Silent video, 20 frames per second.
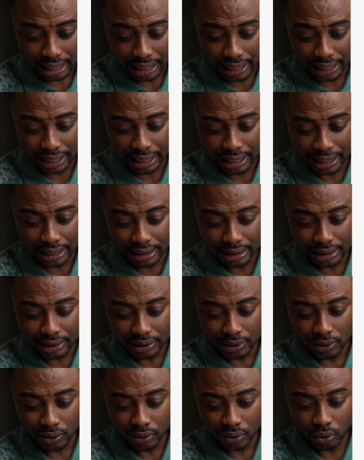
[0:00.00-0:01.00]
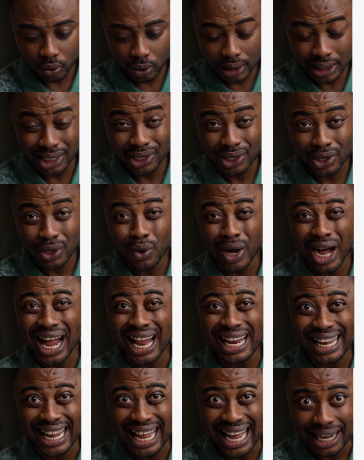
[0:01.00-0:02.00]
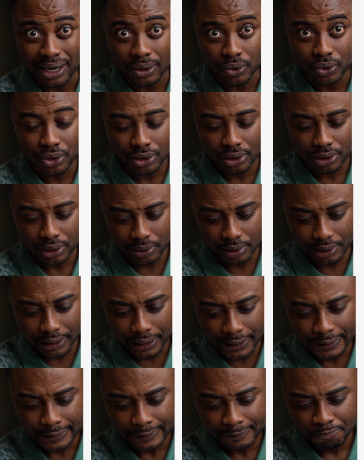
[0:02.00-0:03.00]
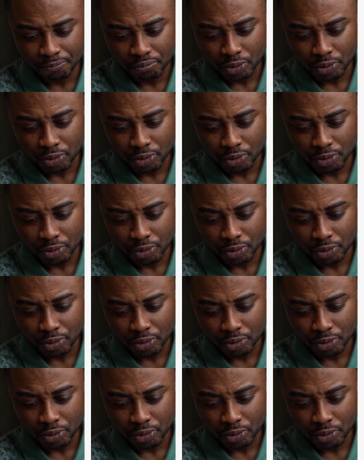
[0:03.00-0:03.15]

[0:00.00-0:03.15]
and what the law allows. Okay.